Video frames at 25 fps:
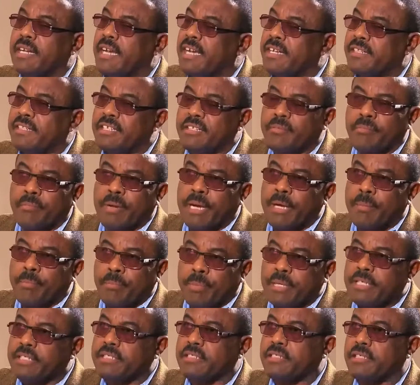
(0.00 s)
I did my
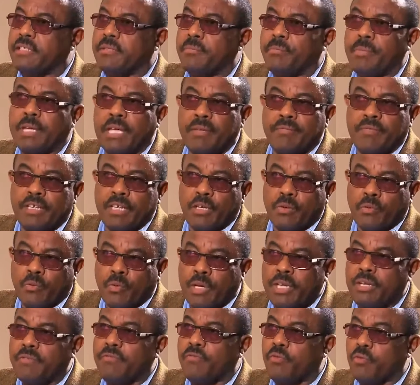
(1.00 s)
best in paving a
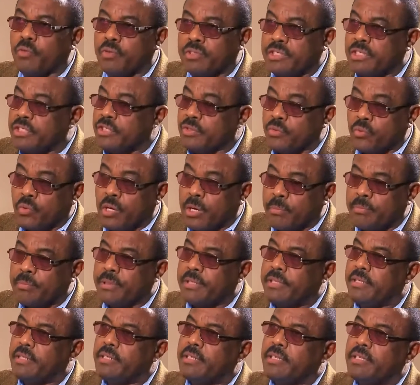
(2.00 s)
way for this to happen.
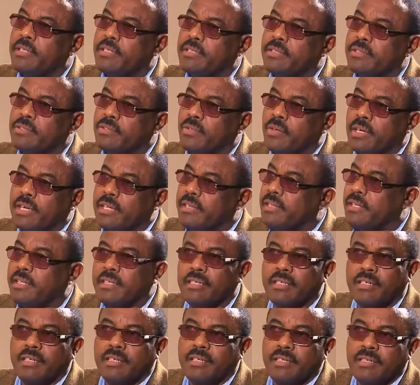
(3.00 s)
So I
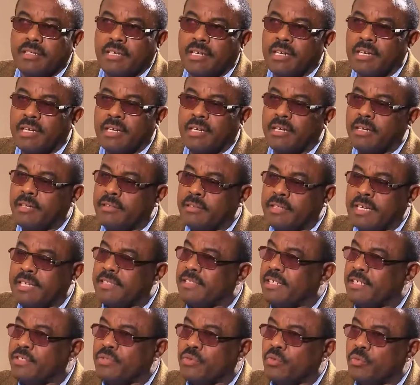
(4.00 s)
think that
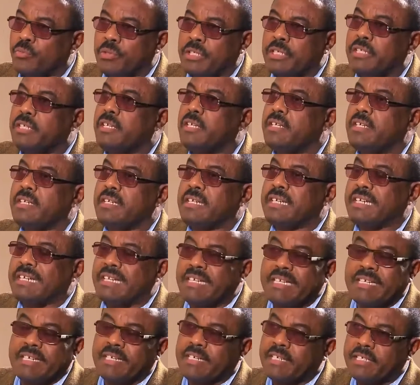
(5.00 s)
has to be
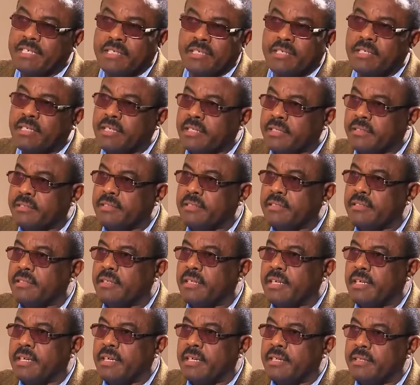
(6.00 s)
clearly recorded,
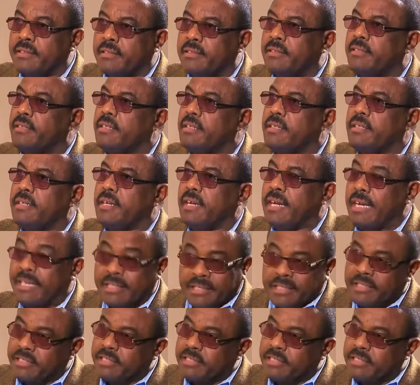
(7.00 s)
and I did